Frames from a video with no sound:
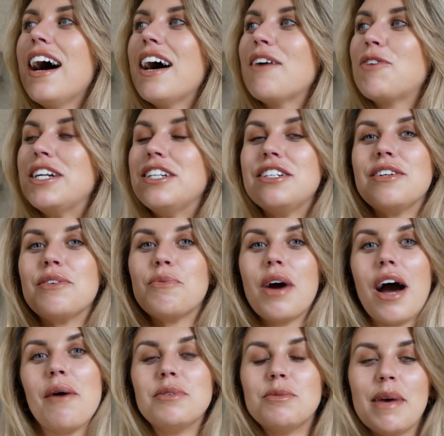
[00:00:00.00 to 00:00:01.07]
when
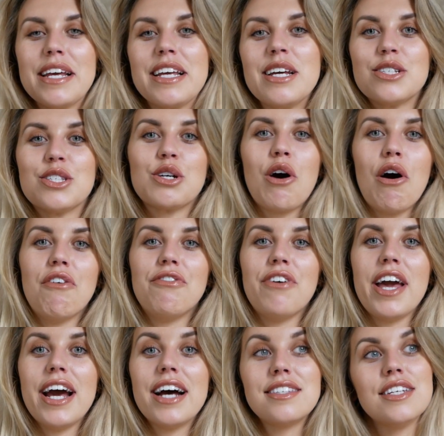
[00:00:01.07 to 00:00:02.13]
I was making us a
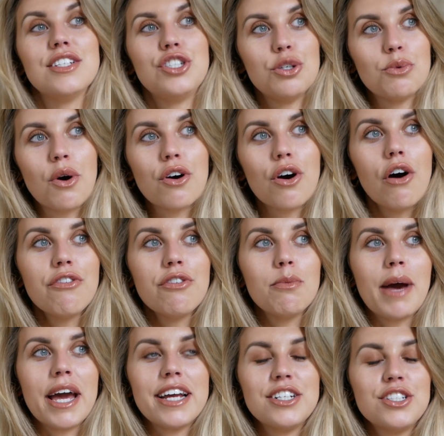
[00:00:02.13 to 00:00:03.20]
coffee, I said, do you want Coffee
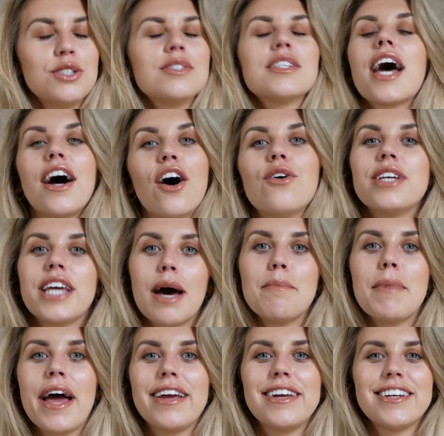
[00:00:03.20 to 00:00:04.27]
Mate? And she was like, oh yeah
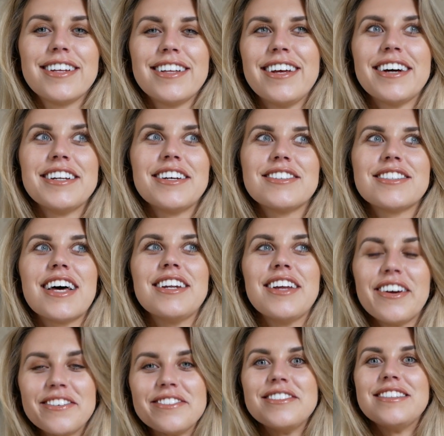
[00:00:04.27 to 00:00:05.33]
mate. And I was like,
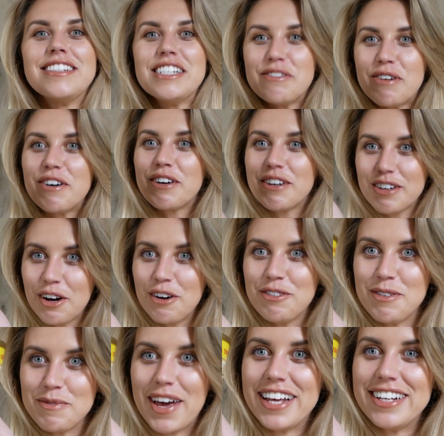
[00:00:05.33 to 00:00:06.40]
no, do you want
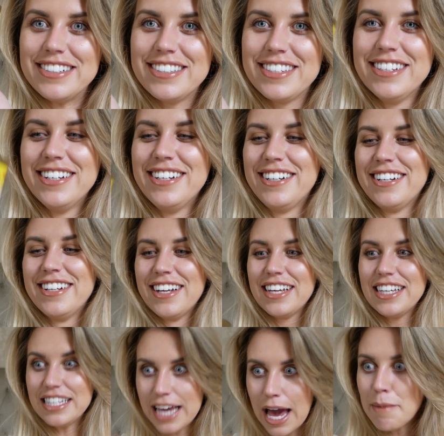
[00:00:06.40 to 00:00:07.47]
Coffee Mate?
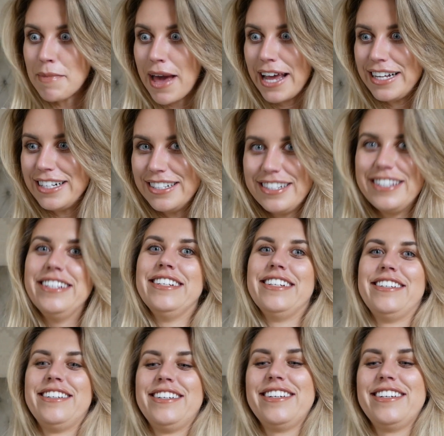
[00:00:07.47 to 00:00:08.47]
Yeah mate.